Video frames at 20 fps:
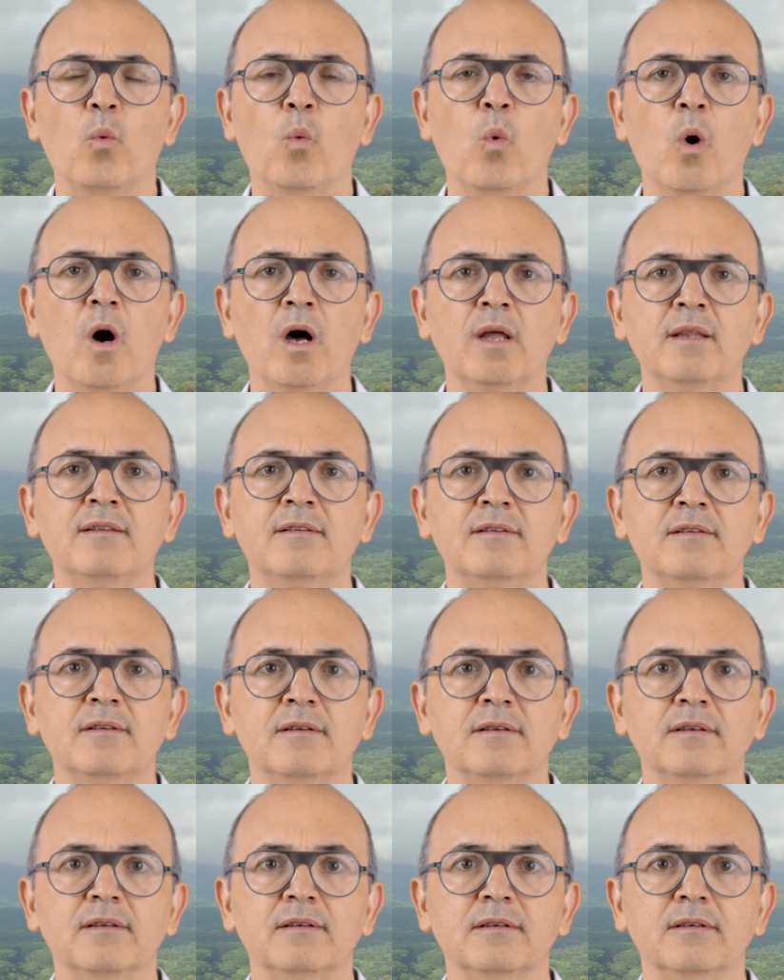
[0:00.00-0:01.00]
what
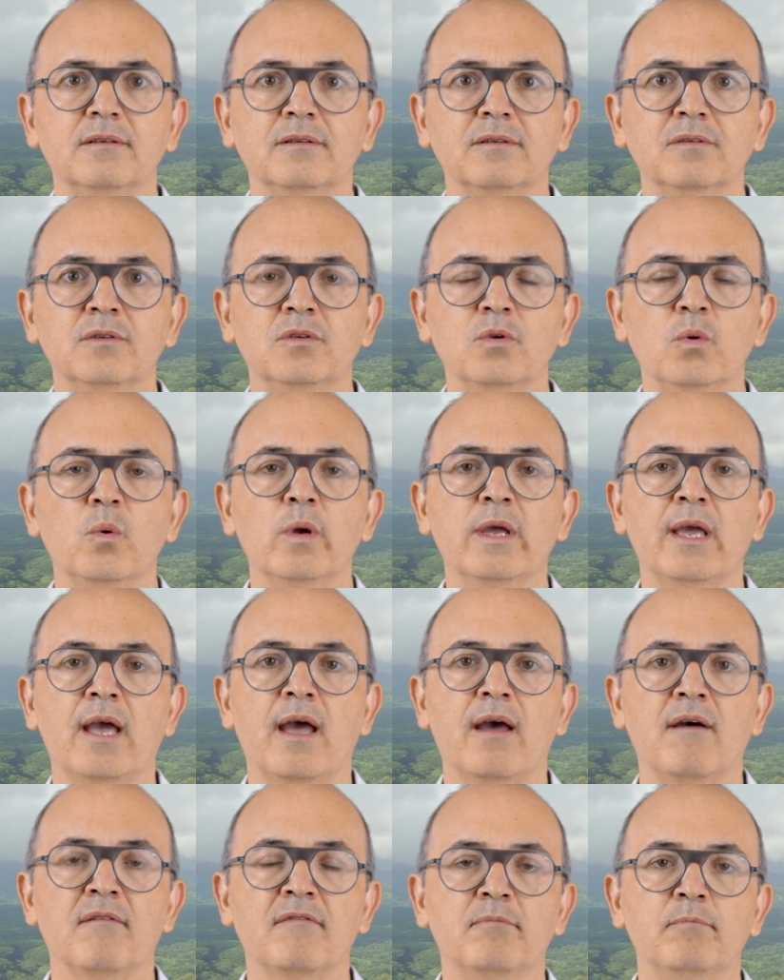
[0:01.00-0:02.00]
do we
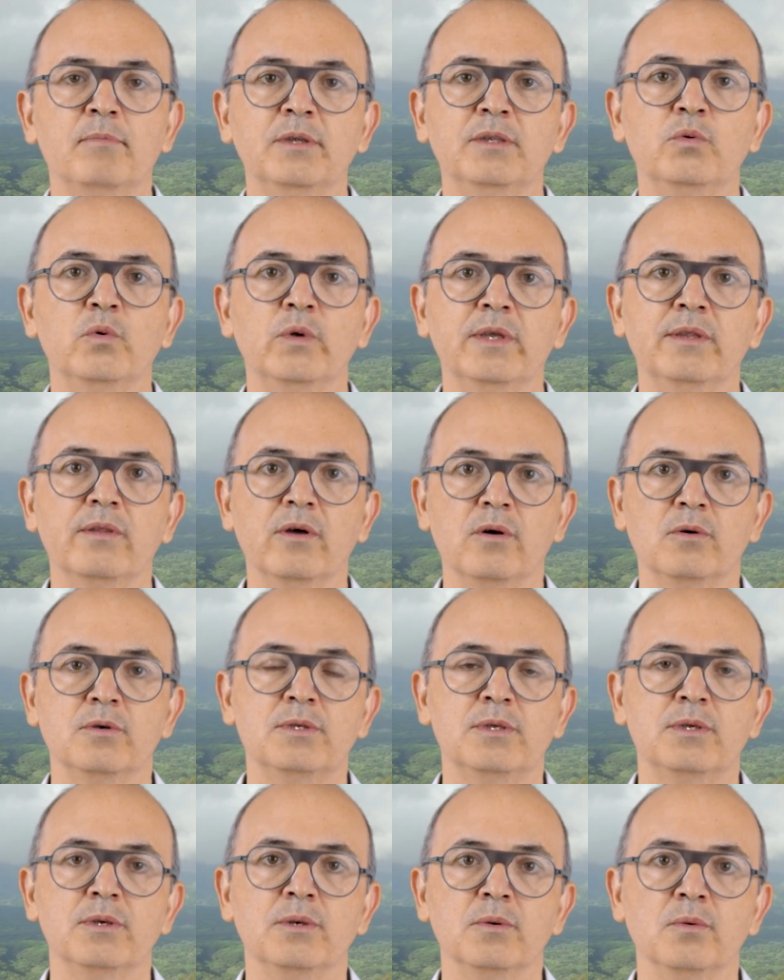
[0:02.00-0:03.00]
have between
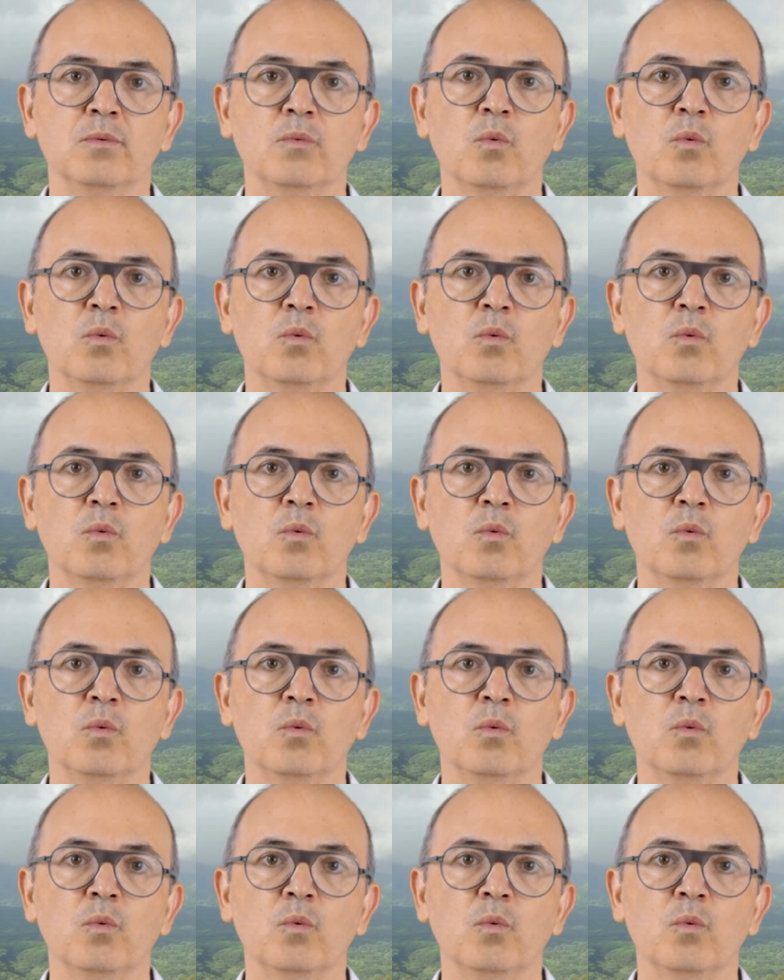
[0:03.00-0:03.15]
those two?